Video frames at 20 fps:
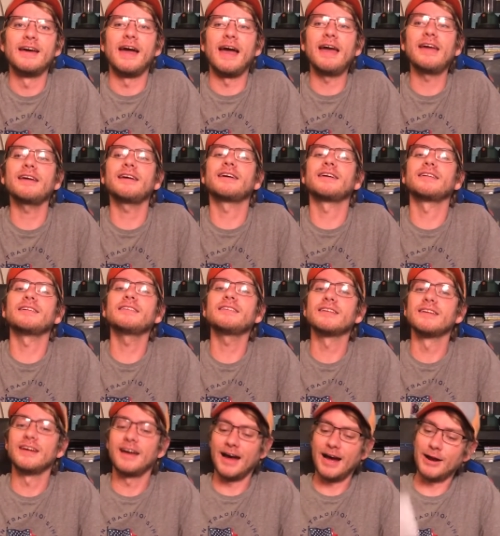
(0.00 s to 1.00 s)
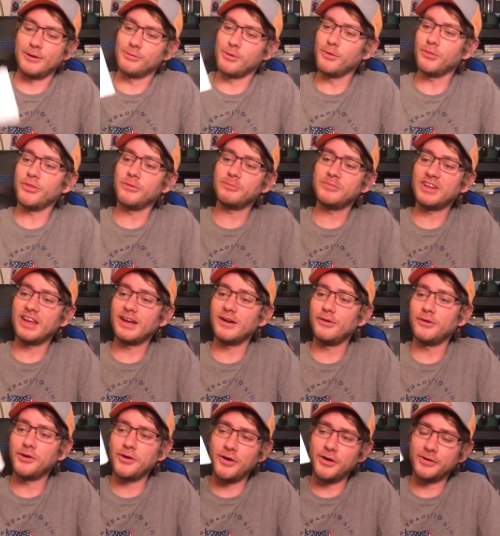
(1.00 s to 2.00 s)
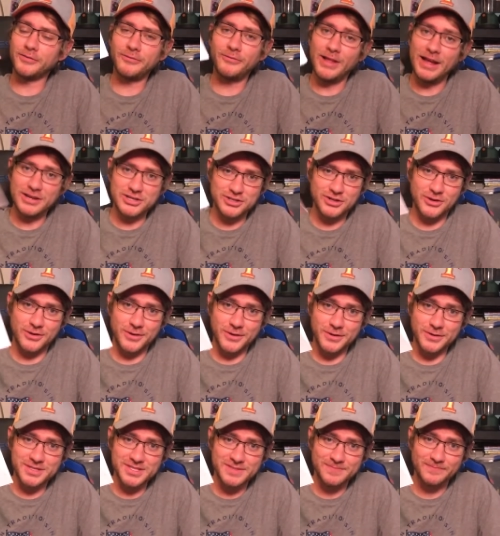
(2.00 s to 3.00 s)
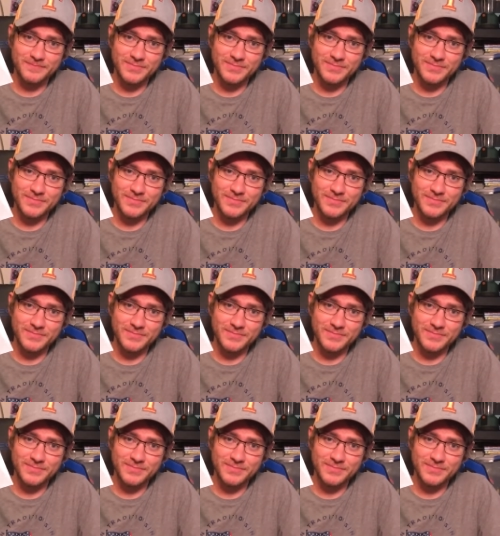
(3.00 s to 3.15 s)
And I wrote them down on flashcards.